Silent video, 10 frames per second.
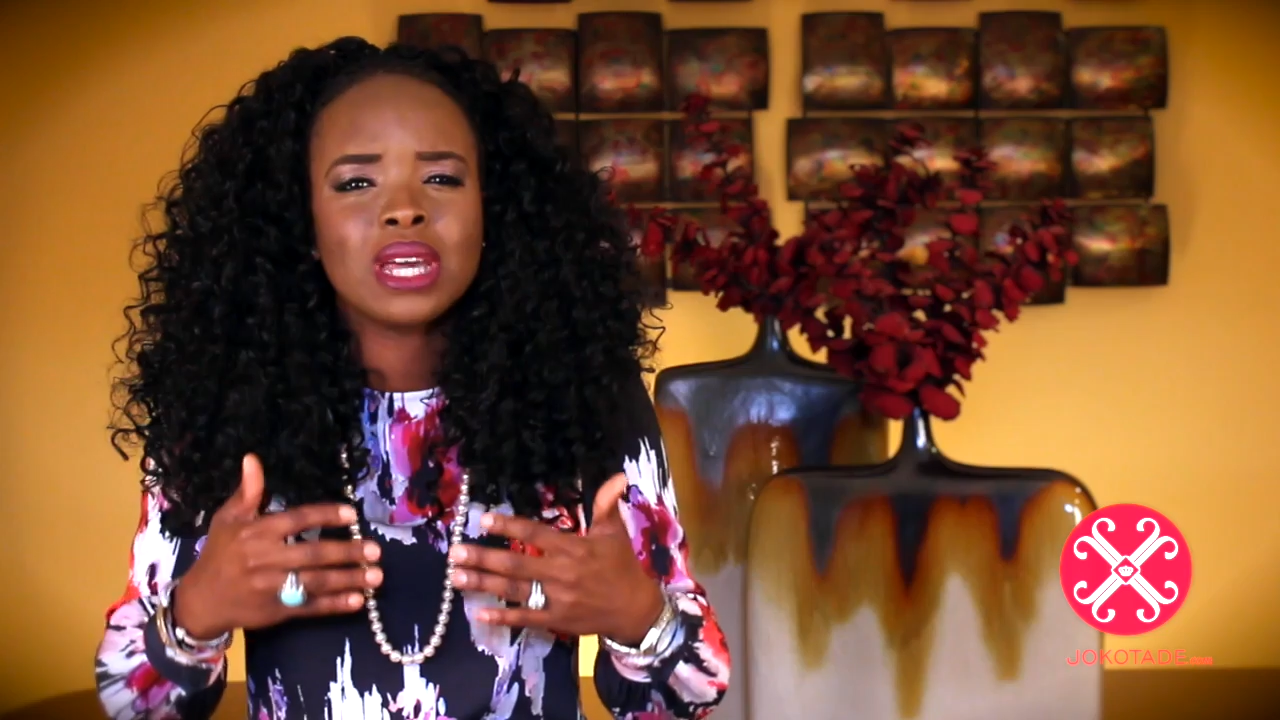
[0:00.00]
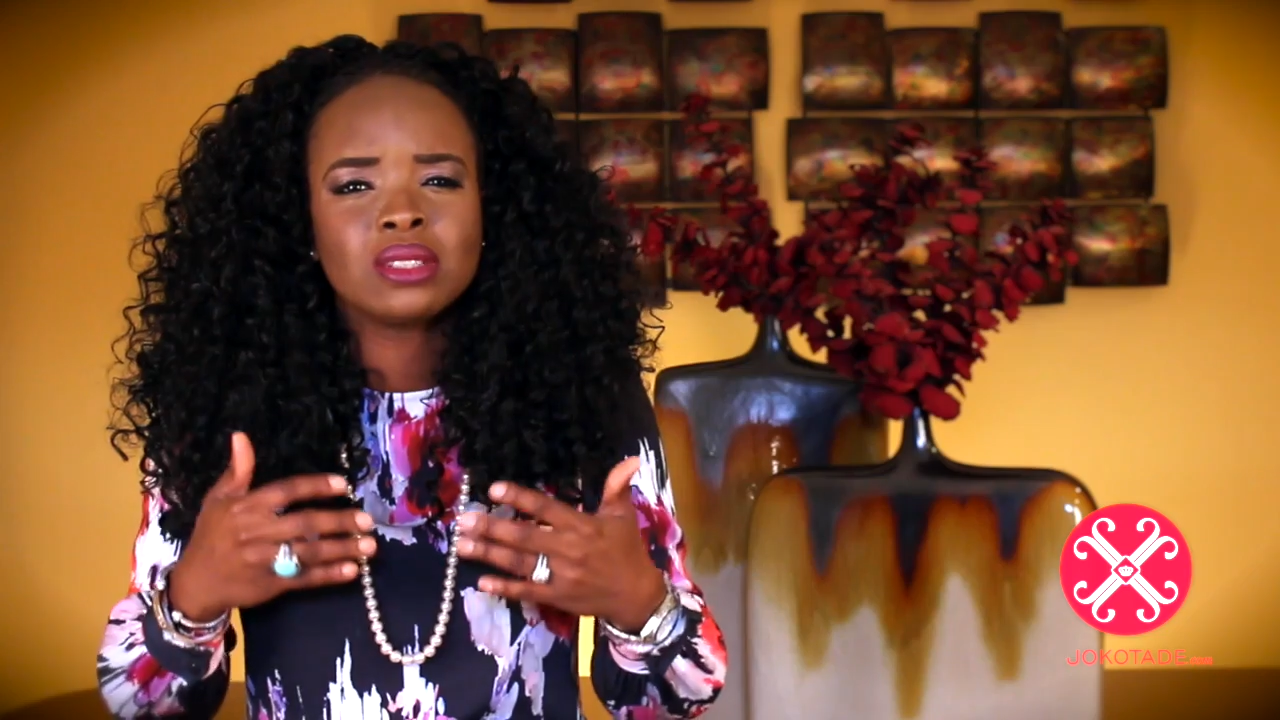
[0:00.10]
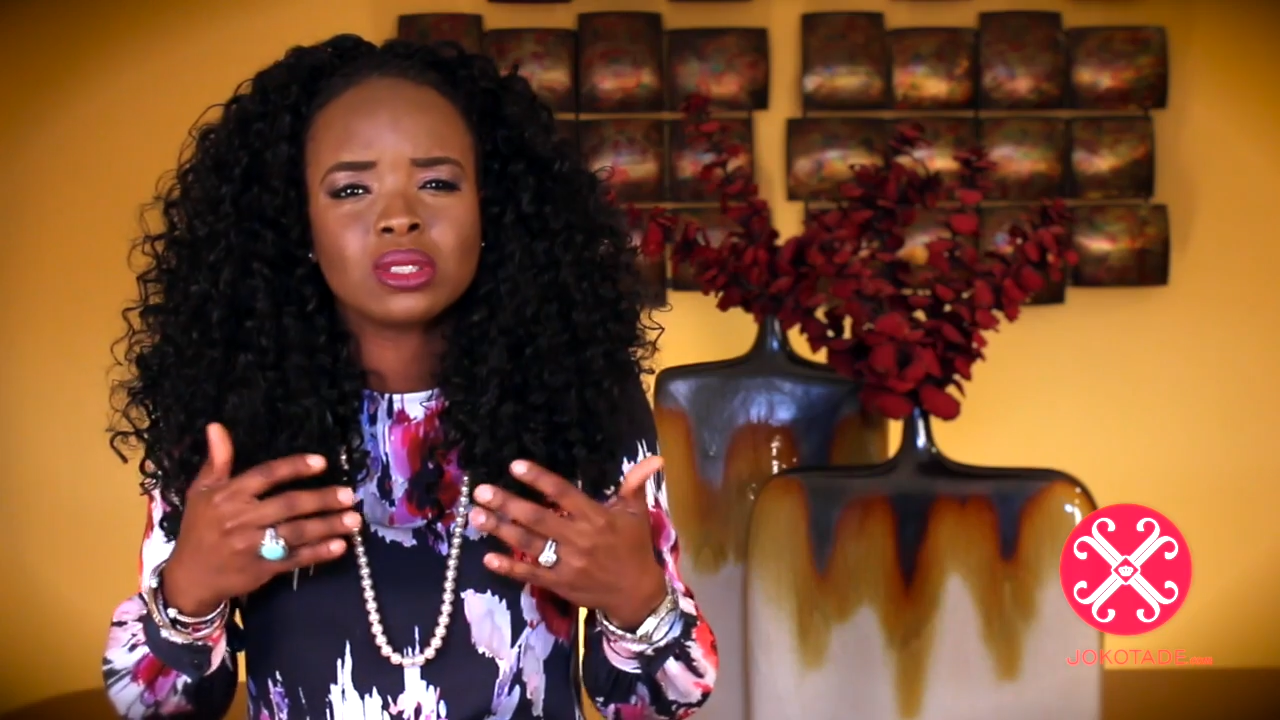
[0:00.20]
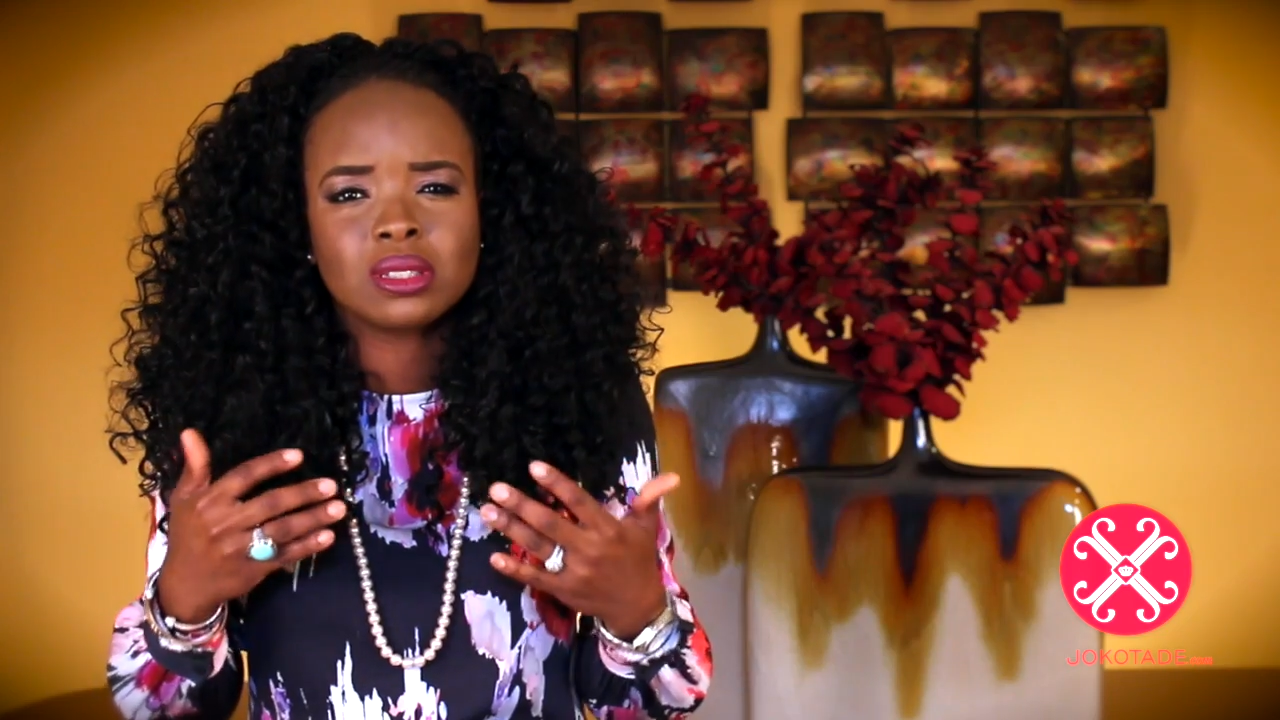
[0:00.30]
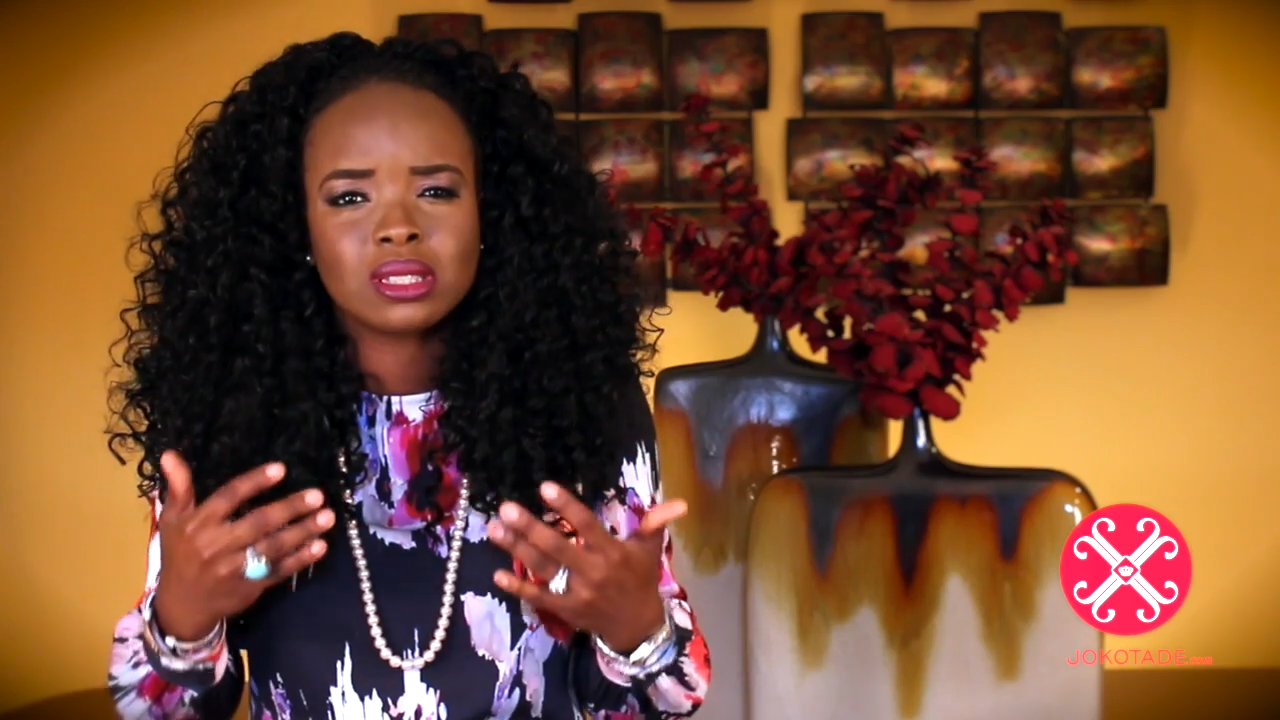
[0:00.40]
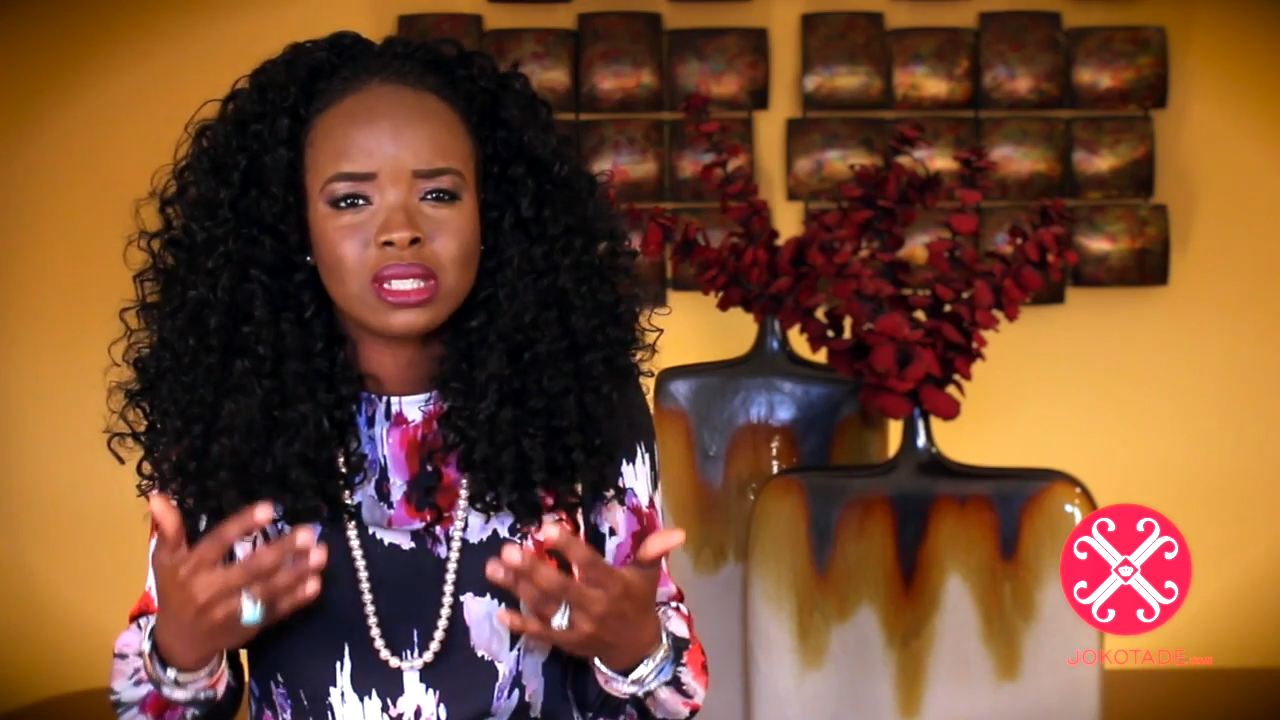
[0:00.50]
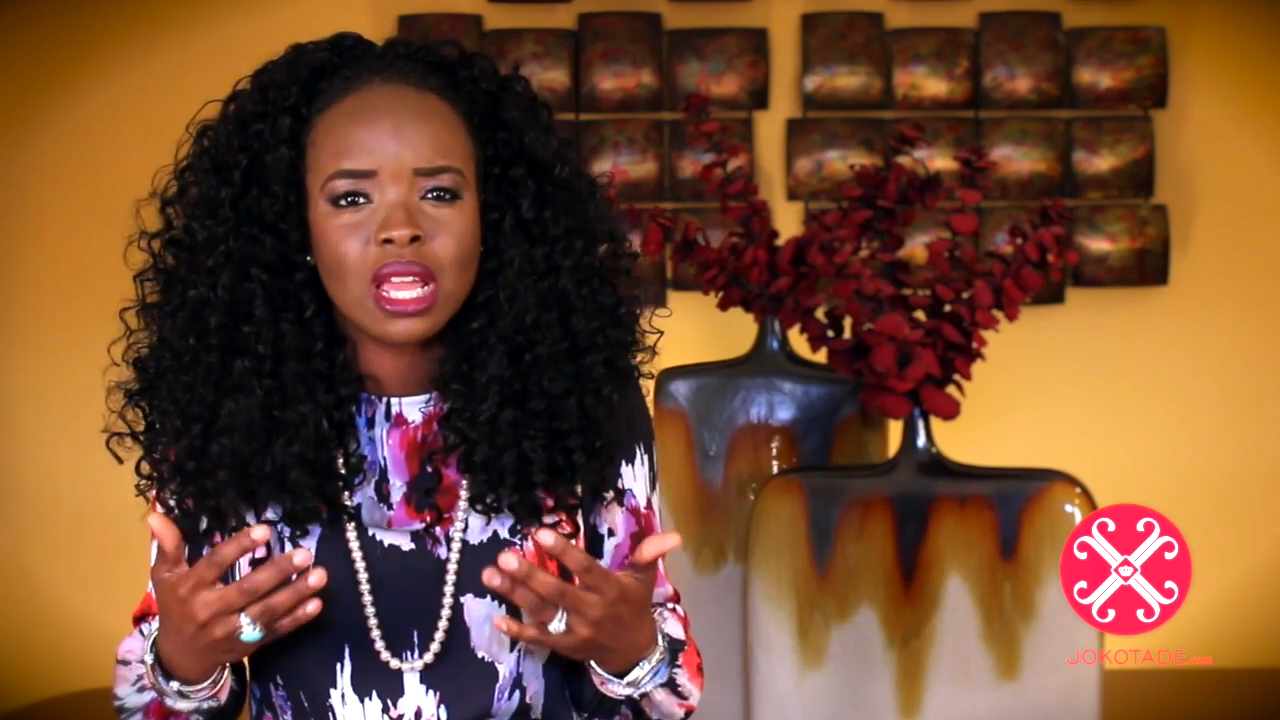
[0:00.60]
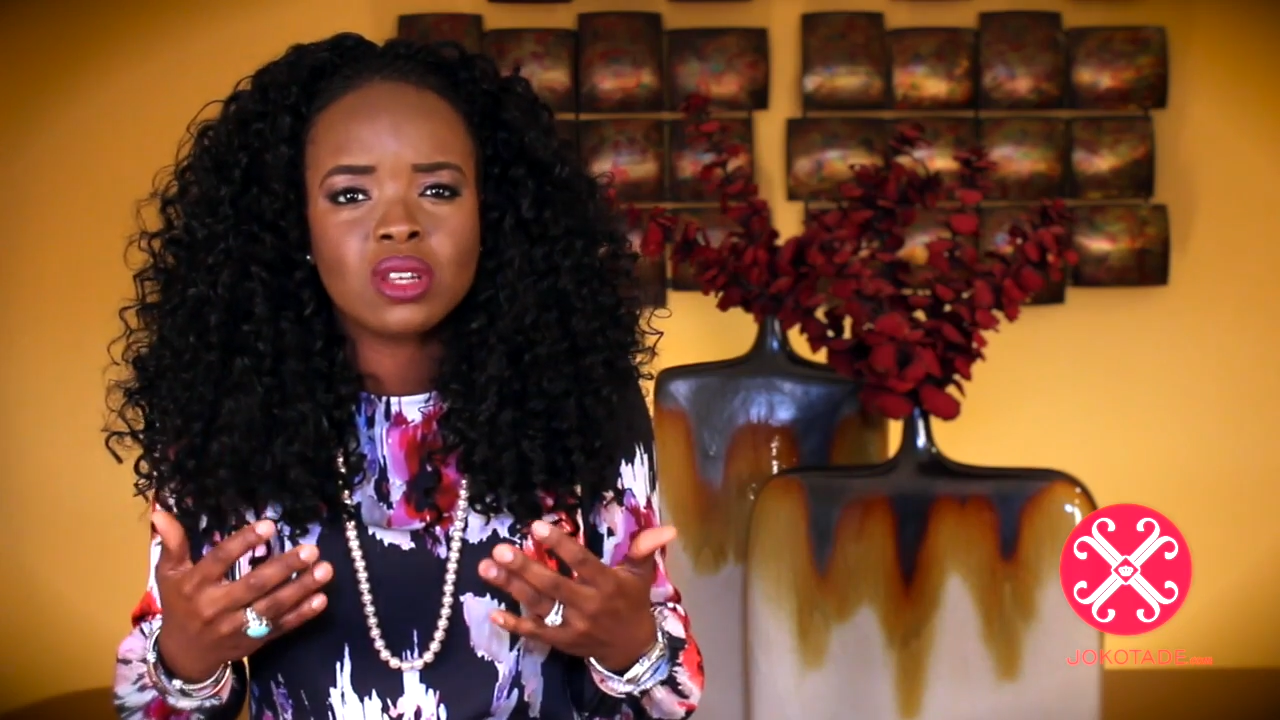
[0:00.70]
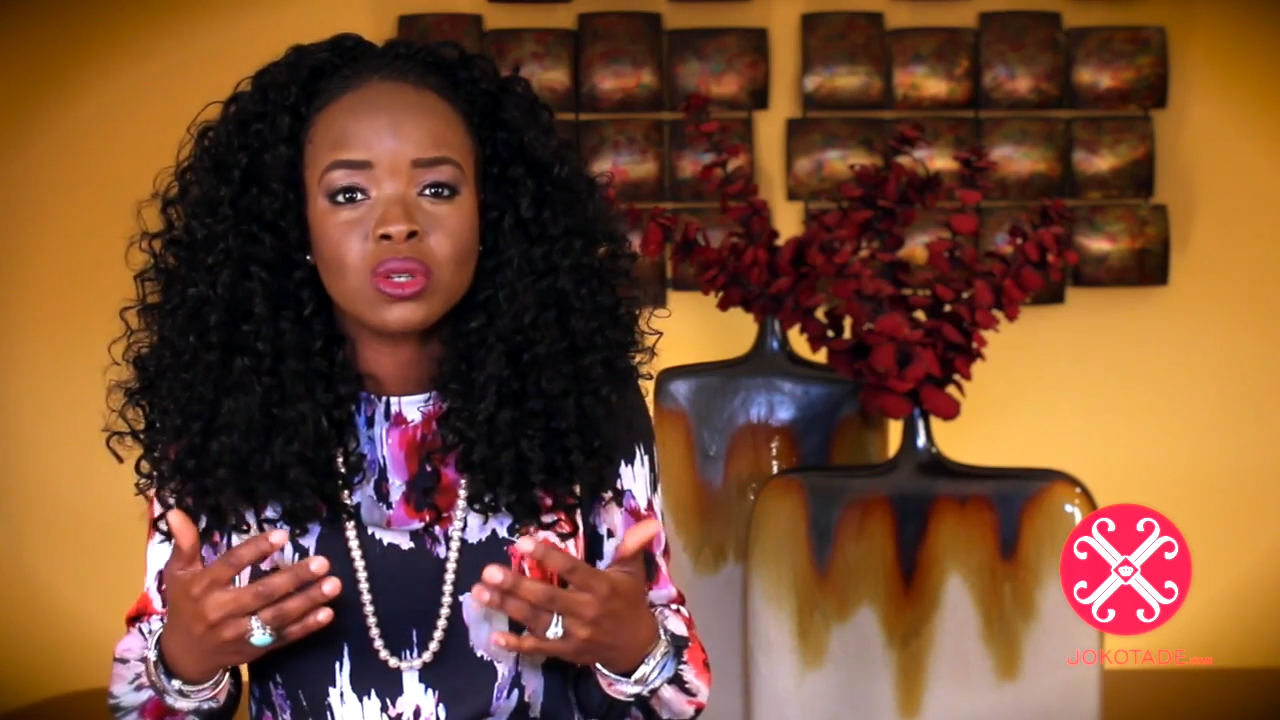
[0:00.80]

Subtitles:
and sustain